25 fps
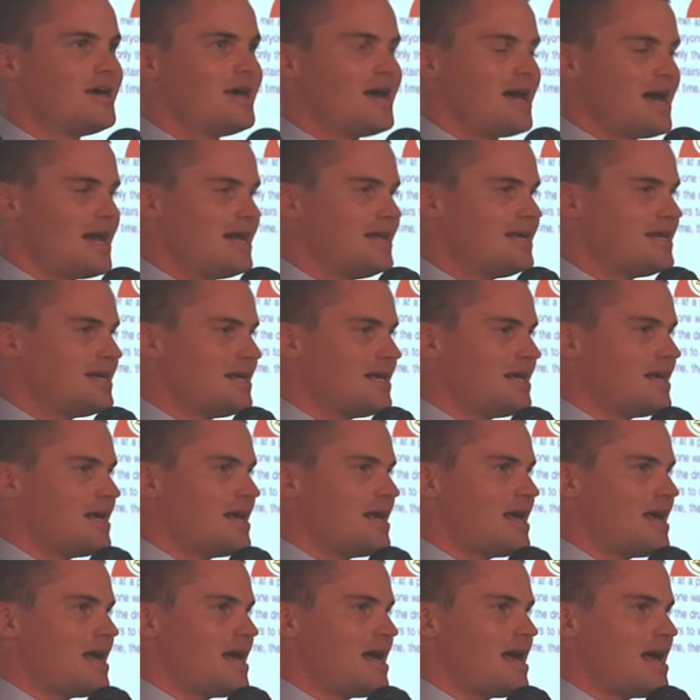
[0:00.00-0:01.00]
And, he,
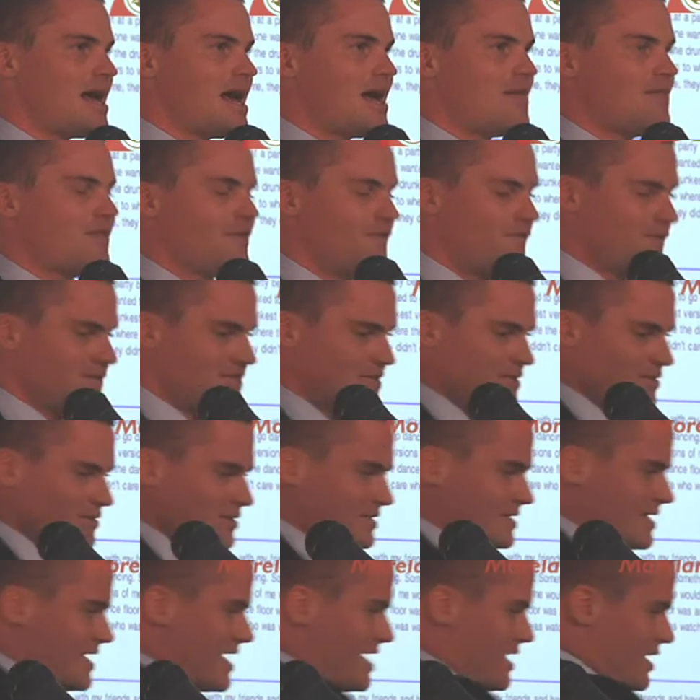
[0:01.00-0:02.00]
and the
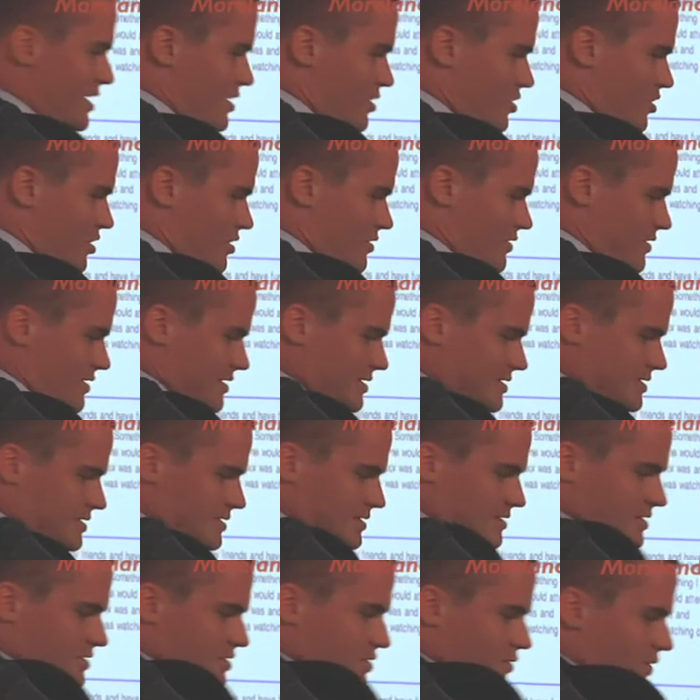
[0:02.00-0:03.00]
facilitator got this
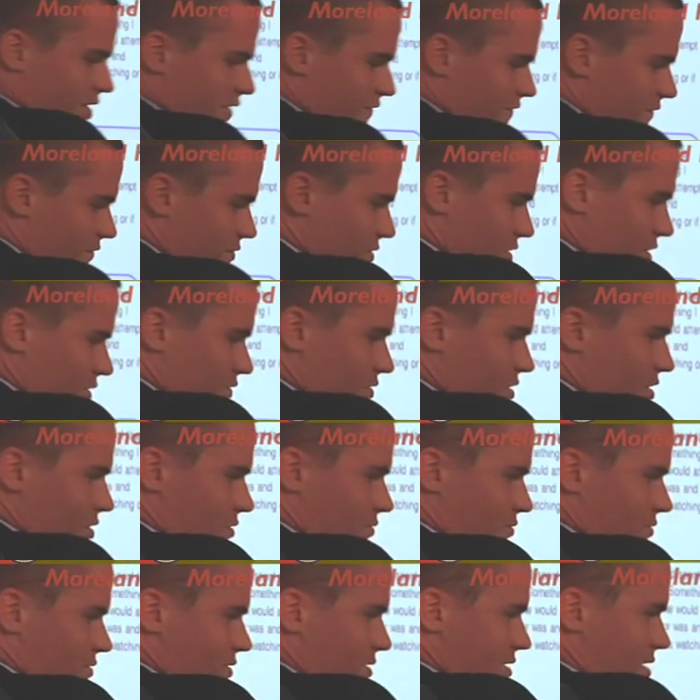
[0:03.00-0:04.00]

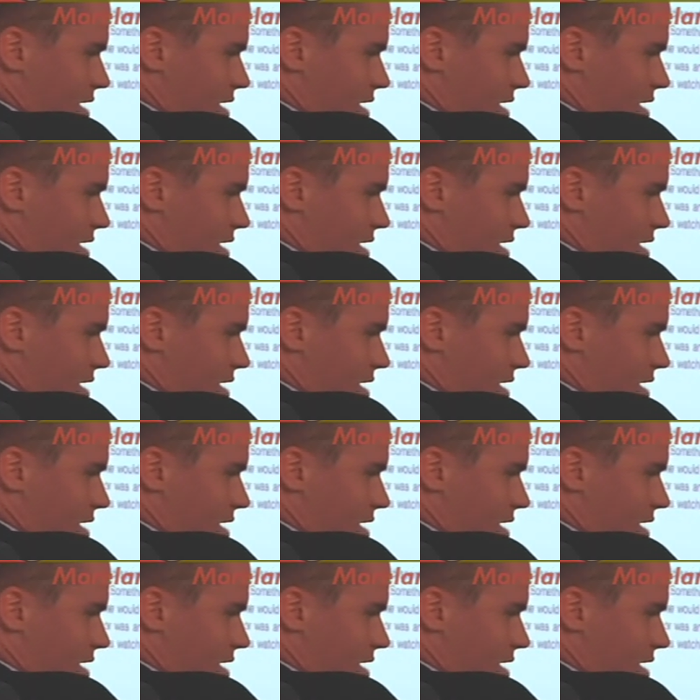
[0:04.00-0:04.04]
twenty-four-year-old